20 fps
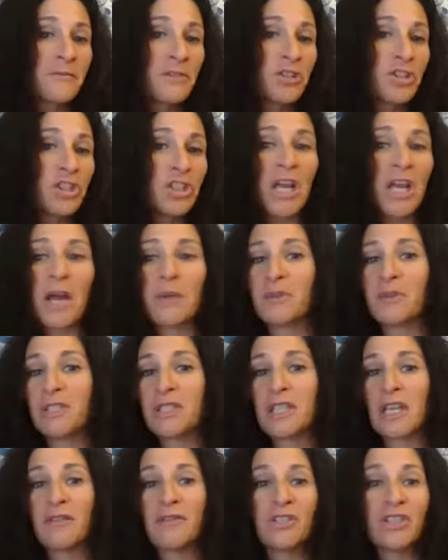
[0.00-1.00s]
She happens
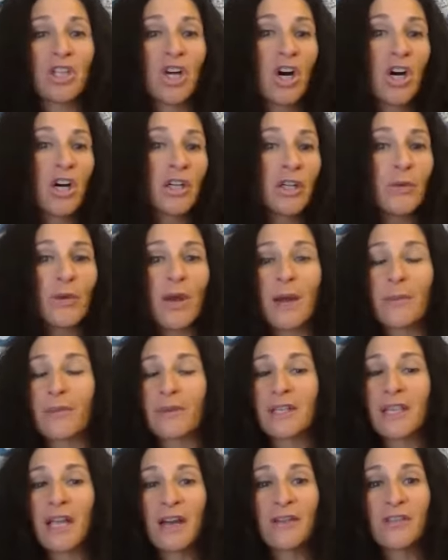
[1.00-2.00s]
to have a dog, you
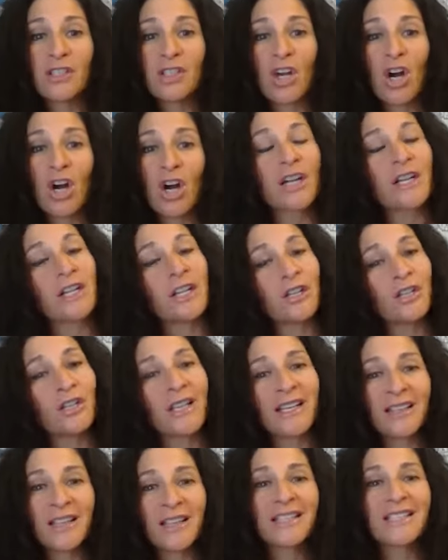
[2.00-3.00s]
happen to have a dog, and you're
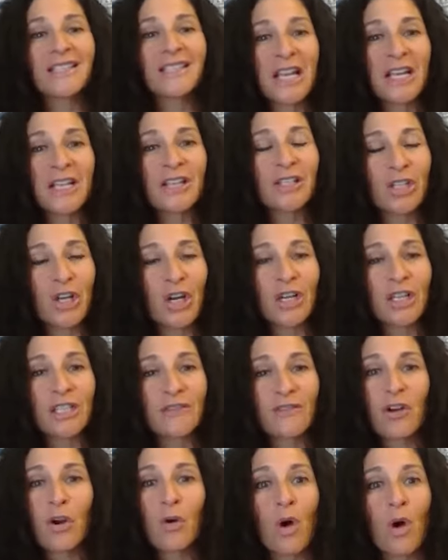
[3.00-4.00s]
like, let's take the dogs
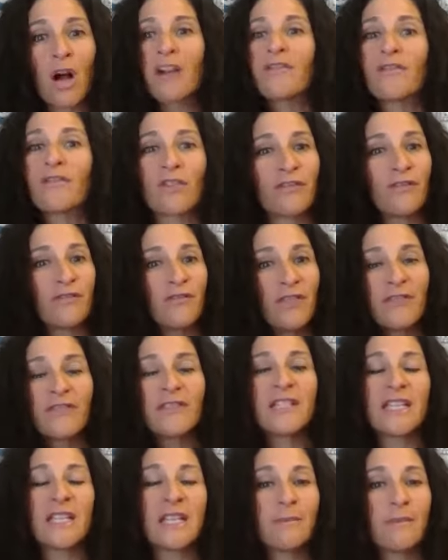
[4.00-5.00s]
for a walk for
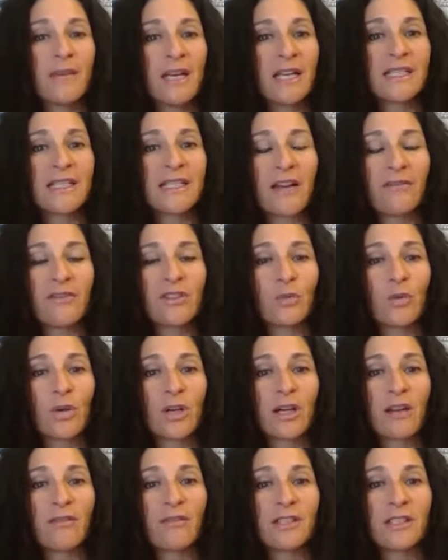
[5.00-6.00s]
15 minutes after
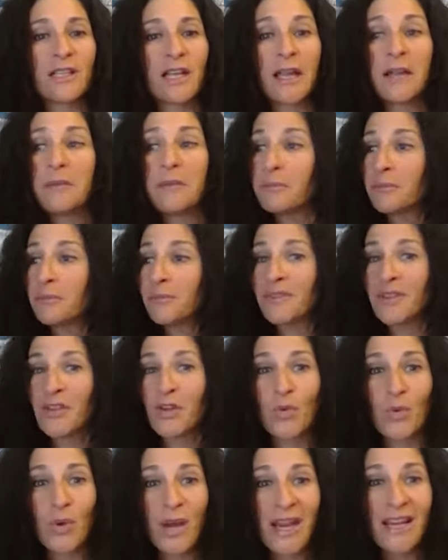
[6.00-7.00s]
work every day.
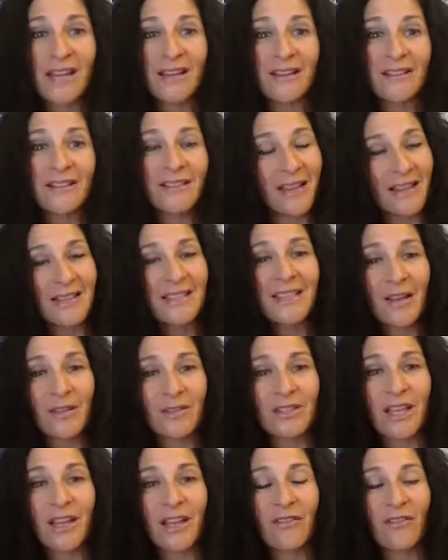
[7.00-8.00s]
Great, that
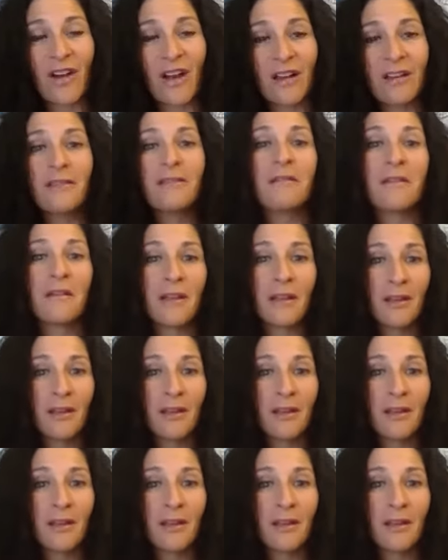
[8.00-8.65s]
sounds like fun.